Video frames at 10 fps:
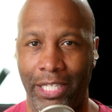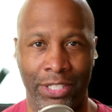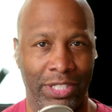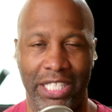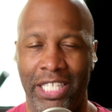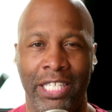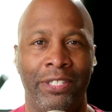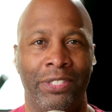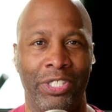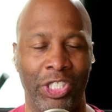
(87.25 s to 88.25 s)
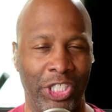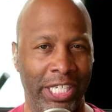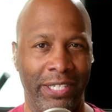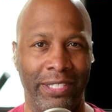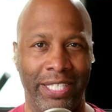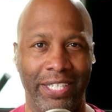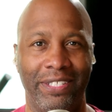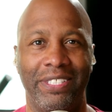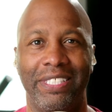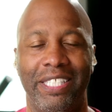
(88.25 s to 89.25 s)
just eager to share
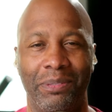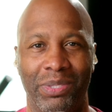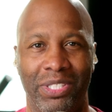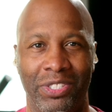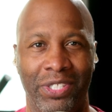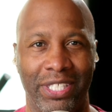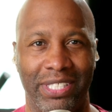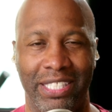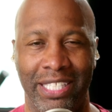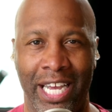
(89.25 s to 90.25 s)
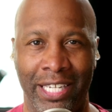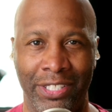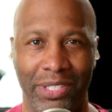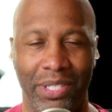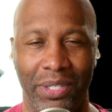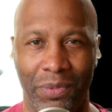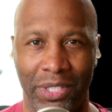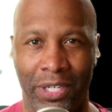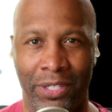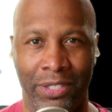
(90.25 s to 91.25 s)
their tips and tricks and knowledge
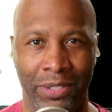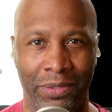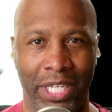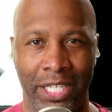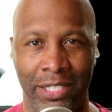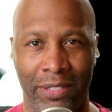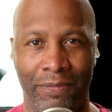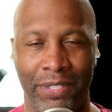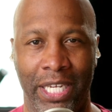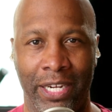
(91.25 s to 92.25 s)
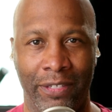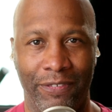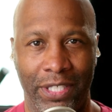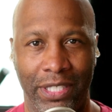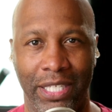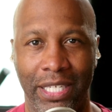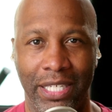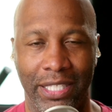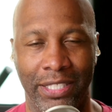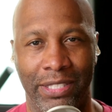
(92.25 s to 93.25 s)
with all of you hands on photography
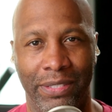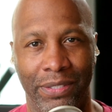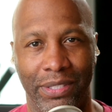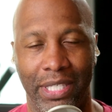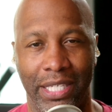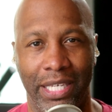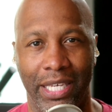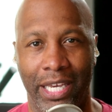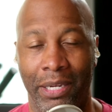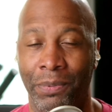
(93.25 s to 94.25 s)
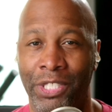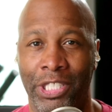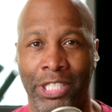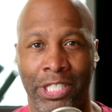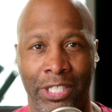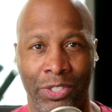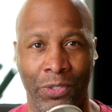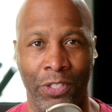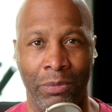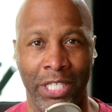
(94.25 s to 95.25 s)
listeners. Hey, I appreciate y'all
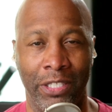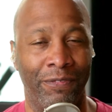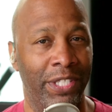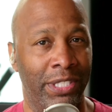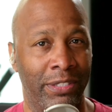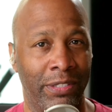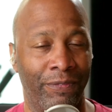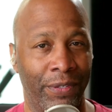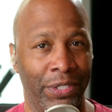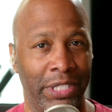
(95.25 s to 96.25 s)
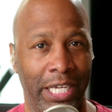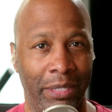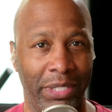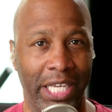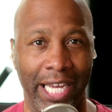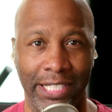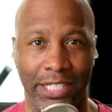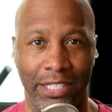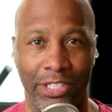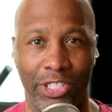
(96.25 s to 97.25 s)
joining me. And if this is your first time
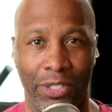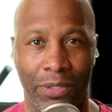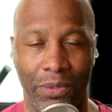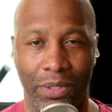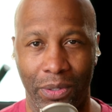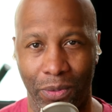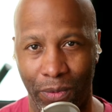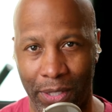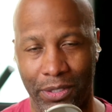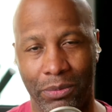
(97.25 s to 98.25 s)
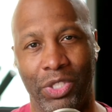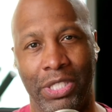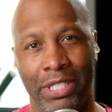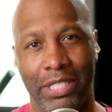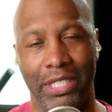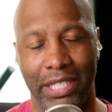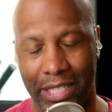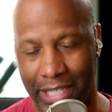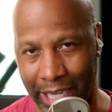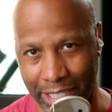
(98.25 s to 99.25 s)
catching the show, welcome to you.
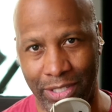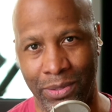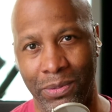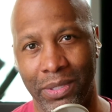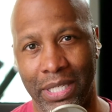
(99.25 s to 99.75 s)
Thank you.